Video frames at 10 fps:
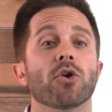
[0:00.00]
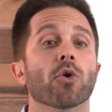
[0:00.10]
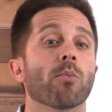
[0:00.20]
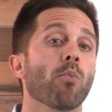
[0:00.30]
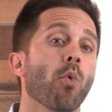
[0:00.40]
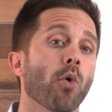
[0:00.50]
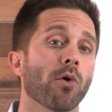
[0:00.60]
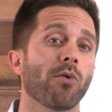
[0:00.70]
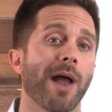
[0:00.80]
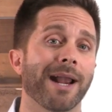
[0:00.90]
you're
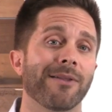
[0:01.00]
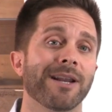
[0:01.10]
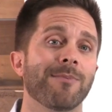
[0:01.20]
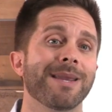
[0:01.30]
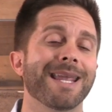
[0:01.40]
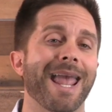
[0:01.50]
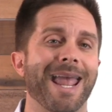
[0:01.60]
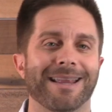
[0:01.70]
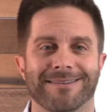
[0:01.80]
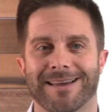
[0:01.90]
more likely to be
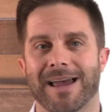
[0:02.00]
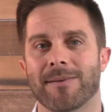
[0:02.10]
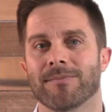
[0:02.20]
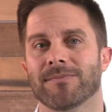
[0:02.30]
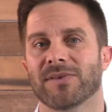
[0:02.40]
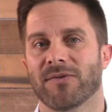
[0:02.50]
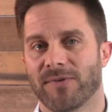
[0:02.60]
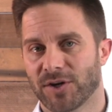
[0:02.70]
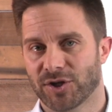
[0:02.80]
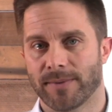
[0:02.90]
enzyme
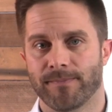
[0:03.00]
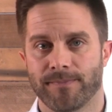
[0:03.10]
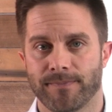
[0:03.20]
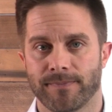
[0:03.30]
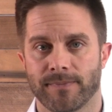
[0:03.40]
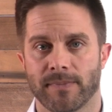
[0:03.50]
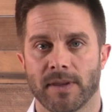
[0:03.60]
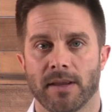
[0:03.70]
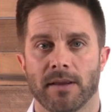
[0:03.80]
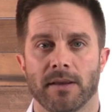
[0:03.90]
deficient.
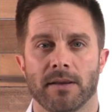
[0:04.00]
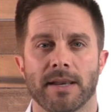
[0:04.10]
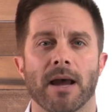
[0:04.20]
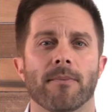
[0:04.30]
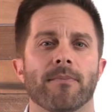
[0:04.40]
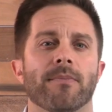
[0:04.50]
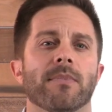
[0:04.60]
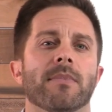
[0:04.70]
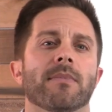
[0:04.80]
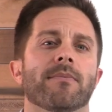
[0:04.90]
Now,
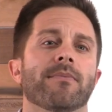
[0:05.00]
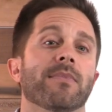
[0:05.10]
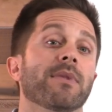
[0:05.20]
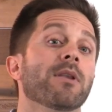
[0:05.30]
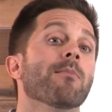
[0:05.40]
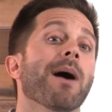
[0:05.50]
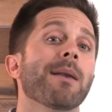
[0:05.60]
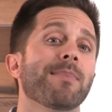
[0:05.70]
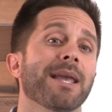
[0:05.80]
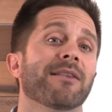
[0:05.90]
you
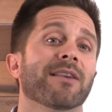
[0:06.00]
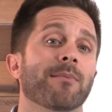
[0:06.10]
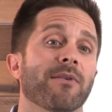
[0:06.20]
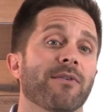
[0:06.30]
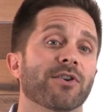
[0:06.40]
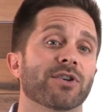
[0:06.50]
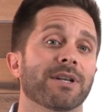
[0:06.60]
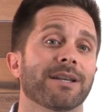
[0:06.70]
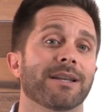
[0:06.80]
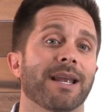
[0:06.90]
might be enzyme
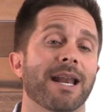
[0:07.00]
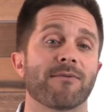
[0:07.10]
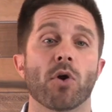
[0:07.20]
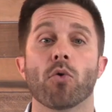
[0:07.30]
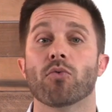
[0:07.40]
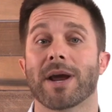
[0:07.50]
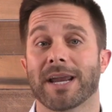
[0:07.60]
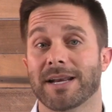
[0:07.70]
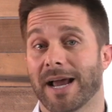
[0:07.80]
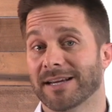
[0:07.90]
deficient and have no
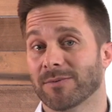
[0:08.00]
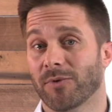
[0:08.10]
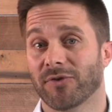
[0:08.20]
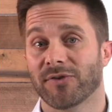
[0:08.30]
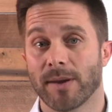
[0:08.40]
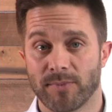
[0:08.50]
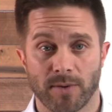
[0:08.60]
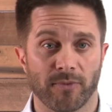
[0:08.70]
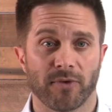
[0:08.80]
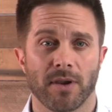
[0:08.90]
recognizable
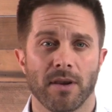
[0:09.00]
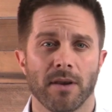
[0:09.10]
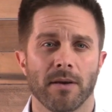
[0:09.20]
symptoms.